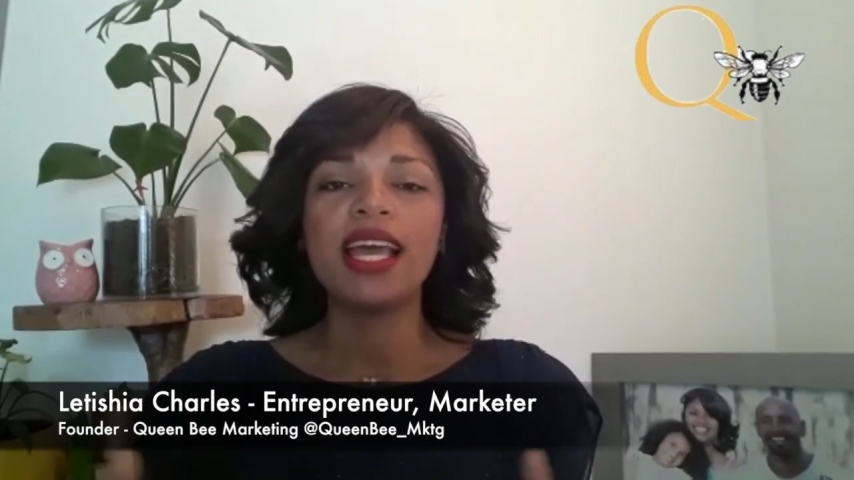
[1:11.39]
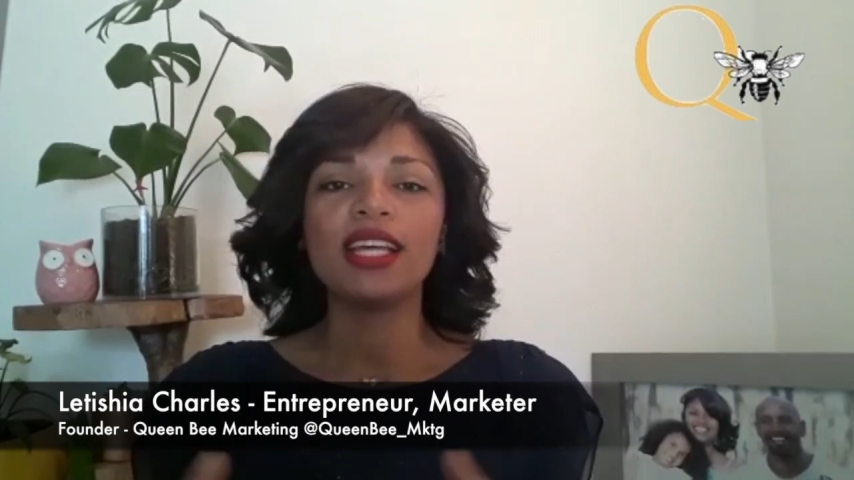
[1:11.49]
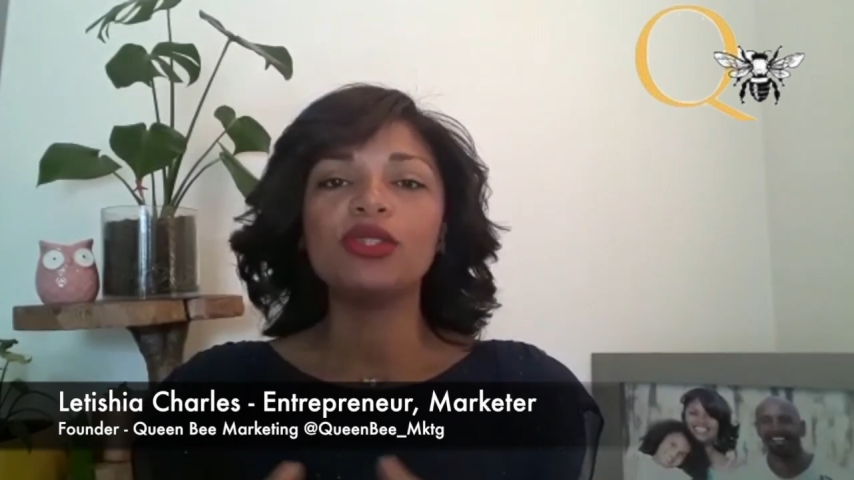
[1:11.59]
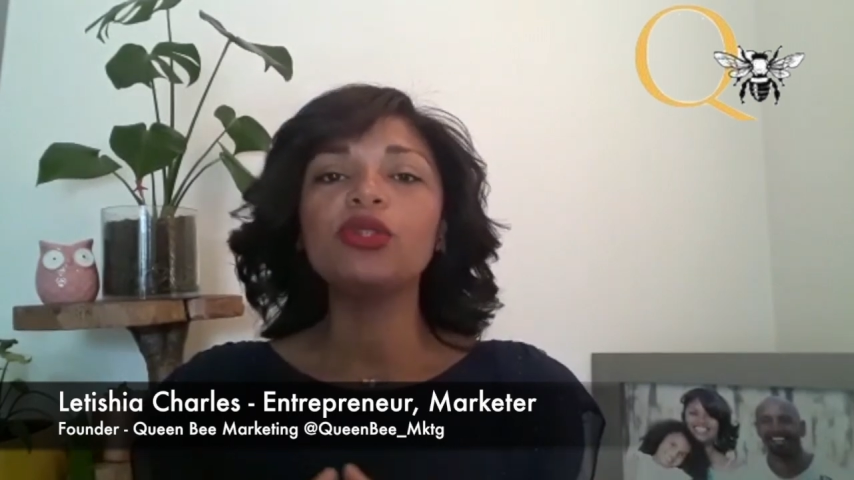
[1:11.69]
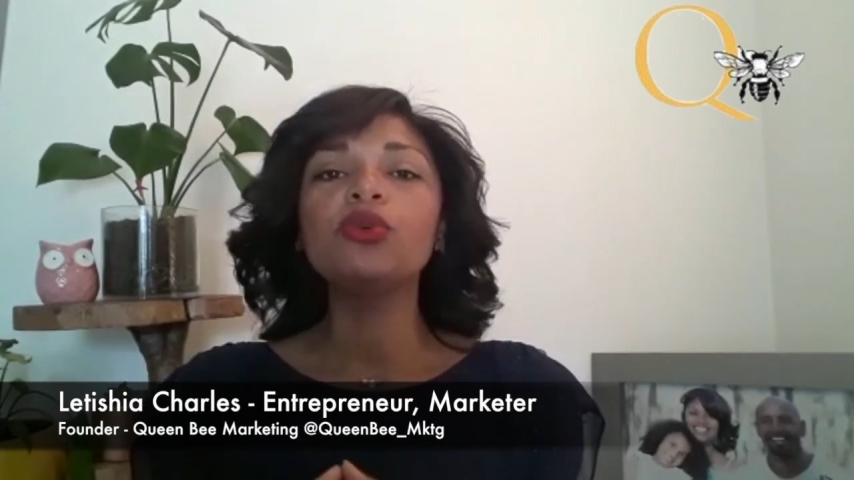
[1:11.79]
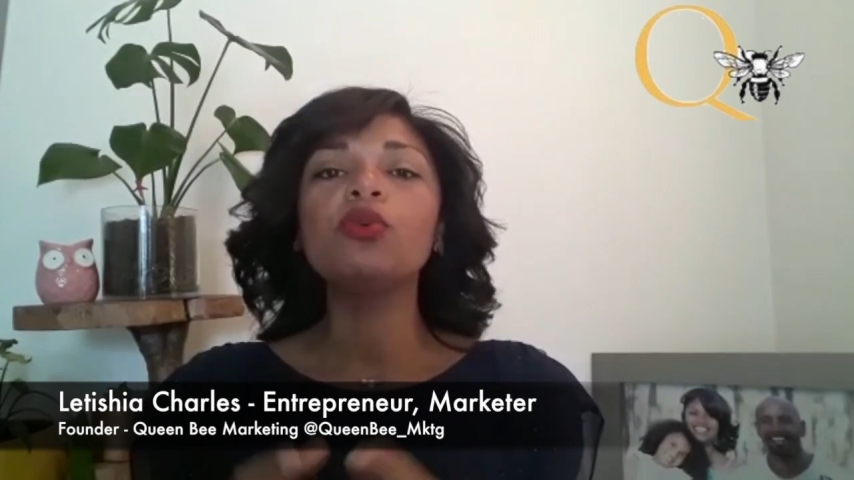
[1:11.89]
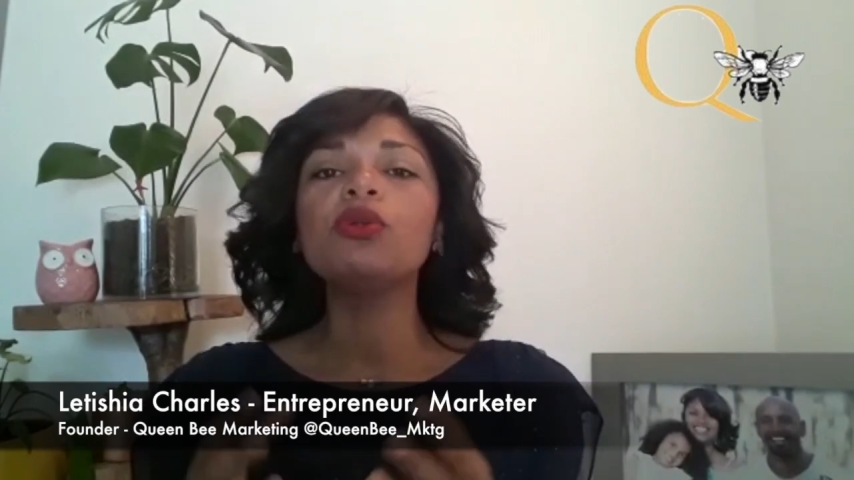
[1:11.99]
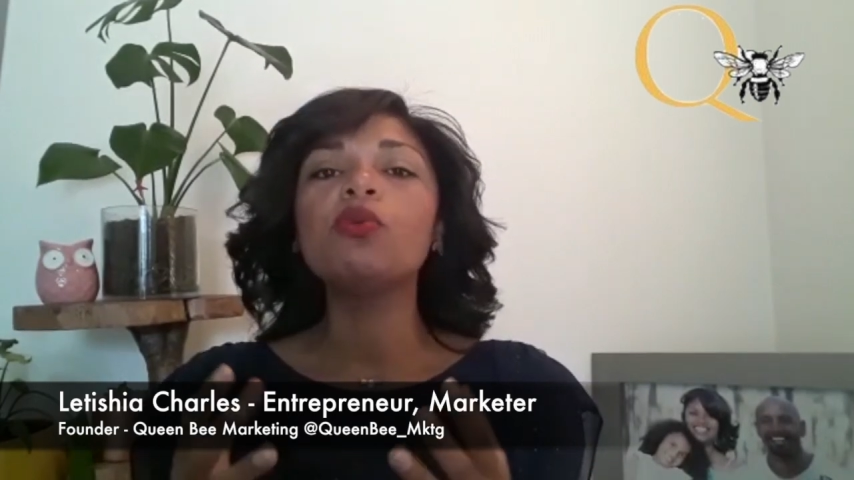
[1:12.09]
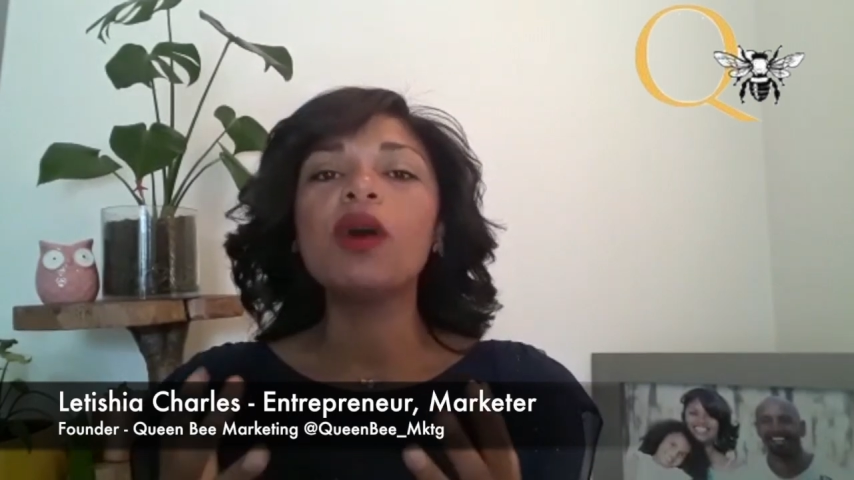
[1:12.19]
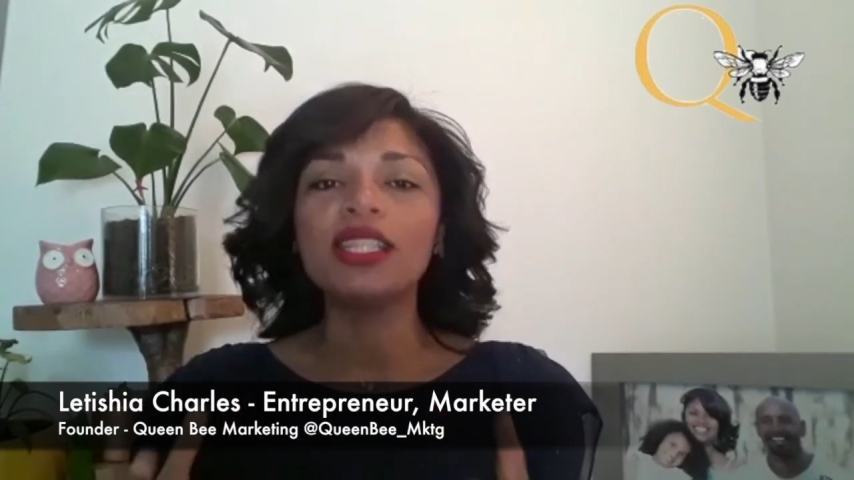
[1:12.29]
and who
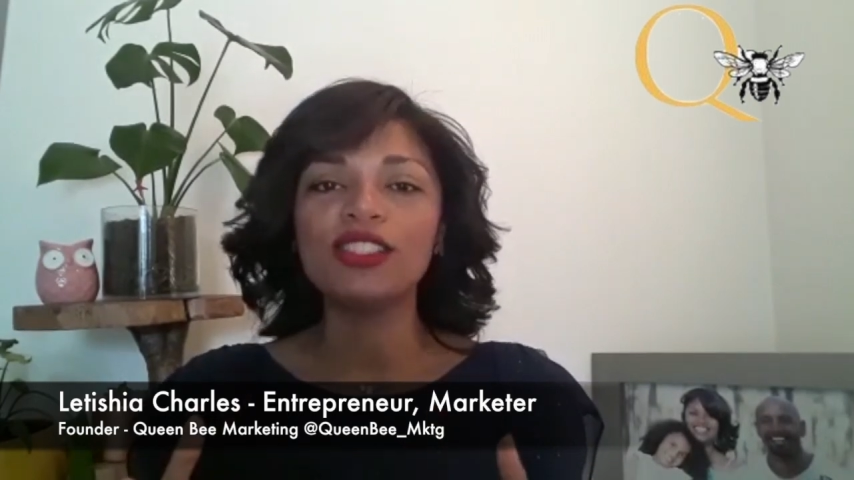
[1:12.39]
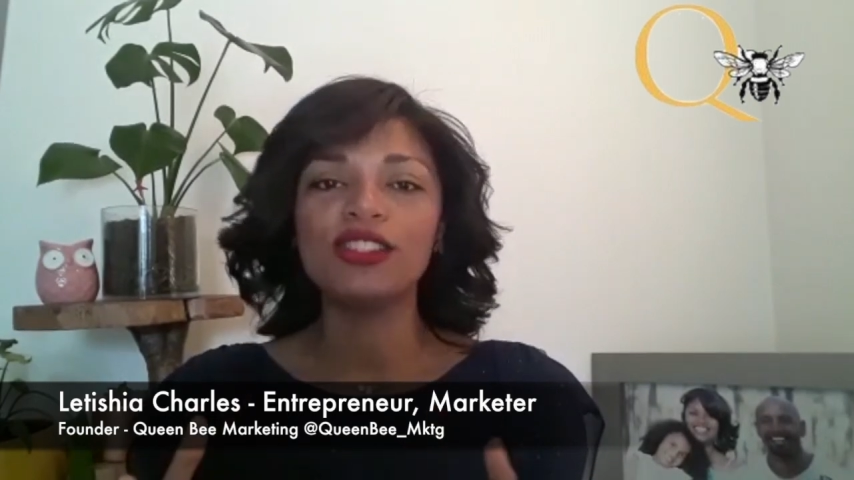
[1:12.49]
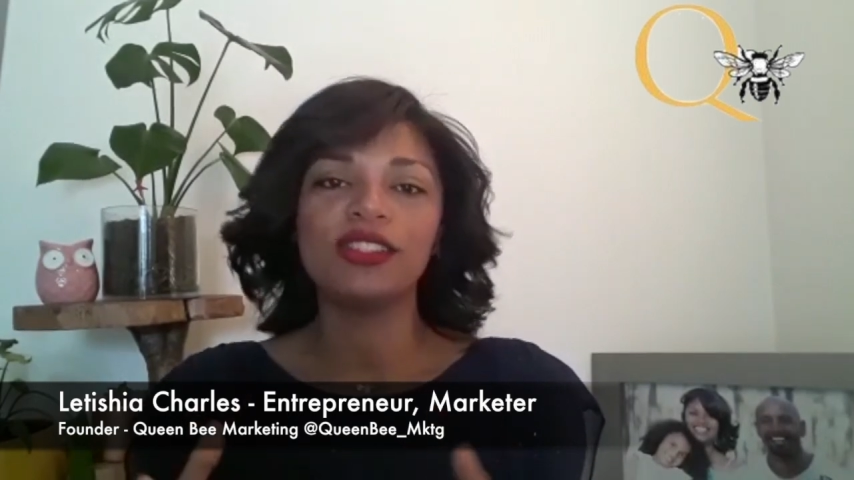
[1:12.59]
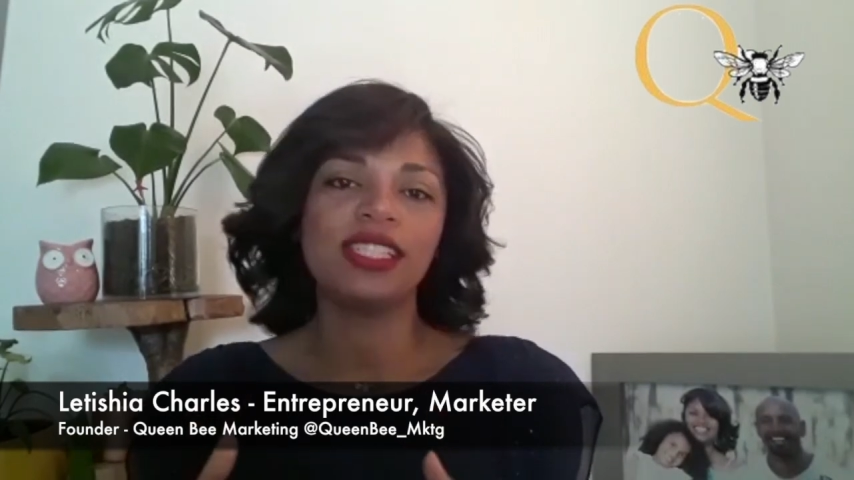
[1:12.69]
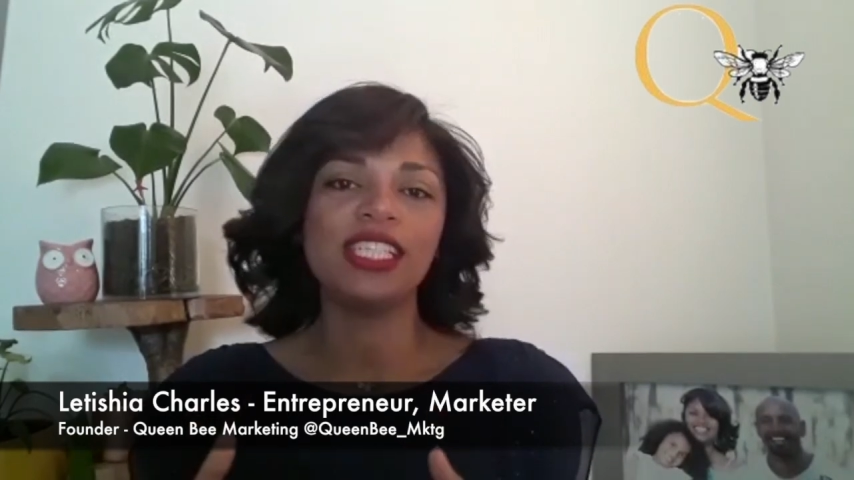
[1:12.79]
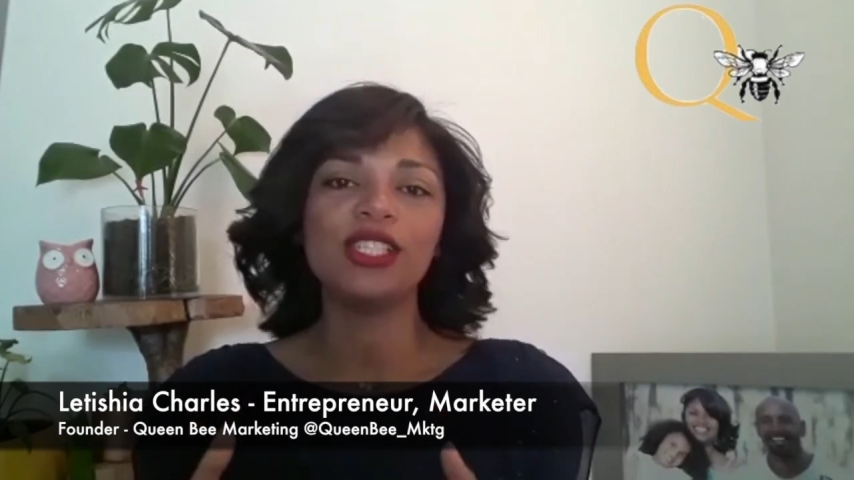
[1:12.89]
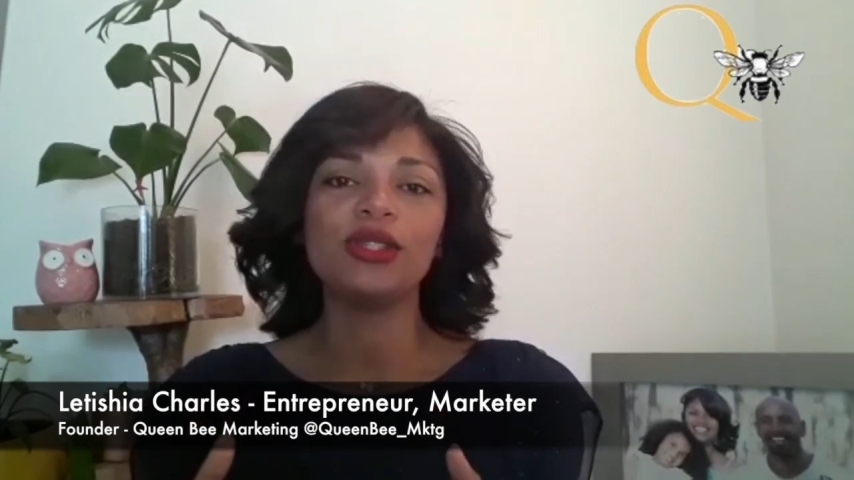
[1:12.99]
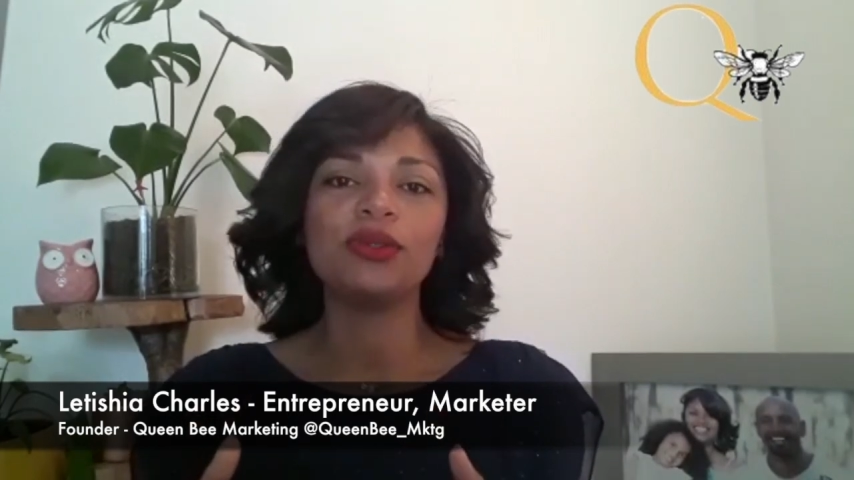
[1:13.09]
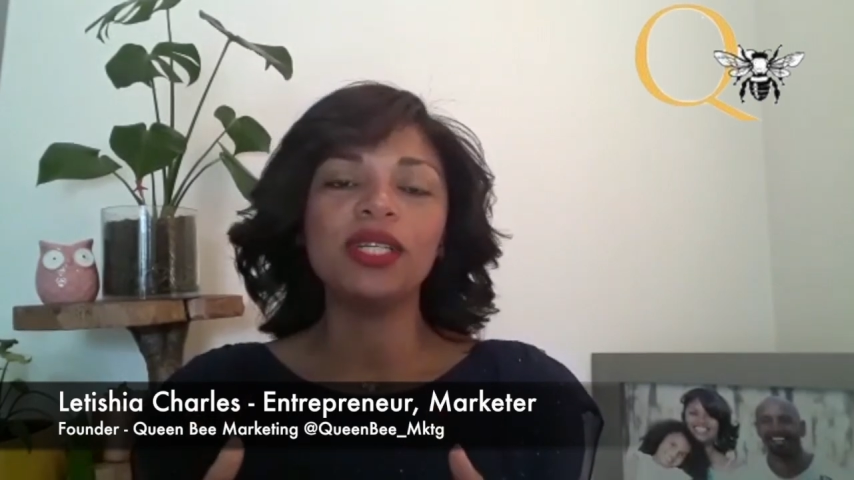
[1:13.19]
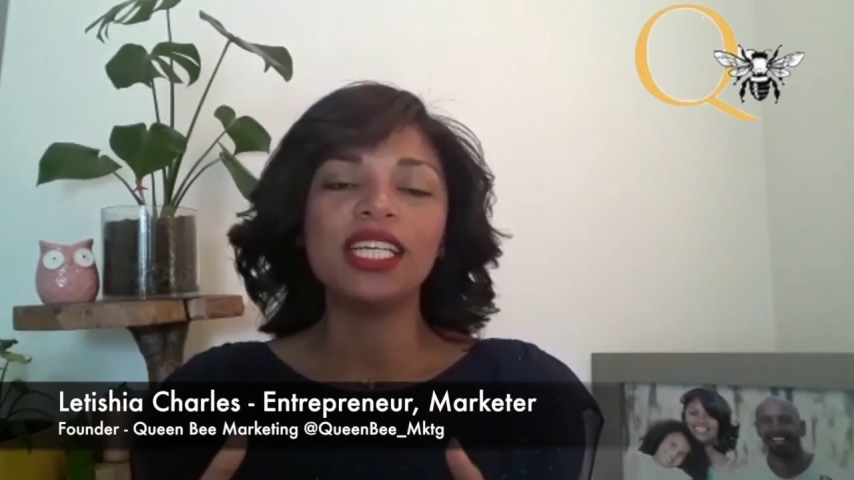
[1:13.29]
will want to see
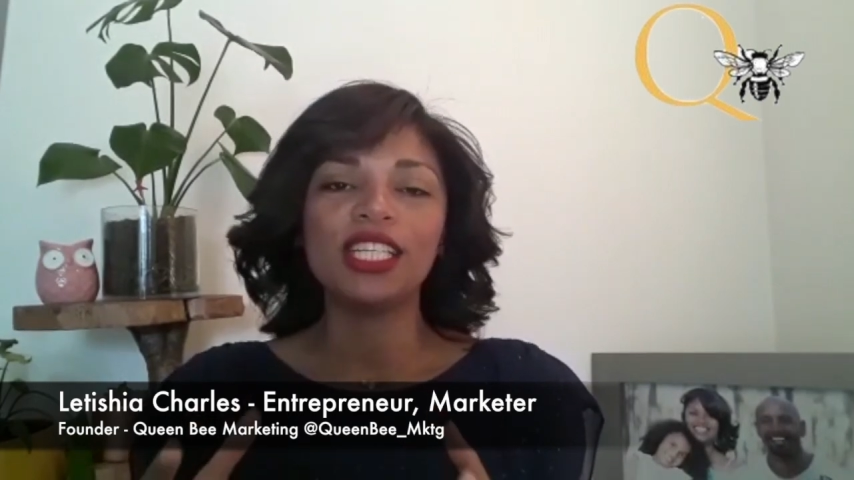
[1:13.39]
you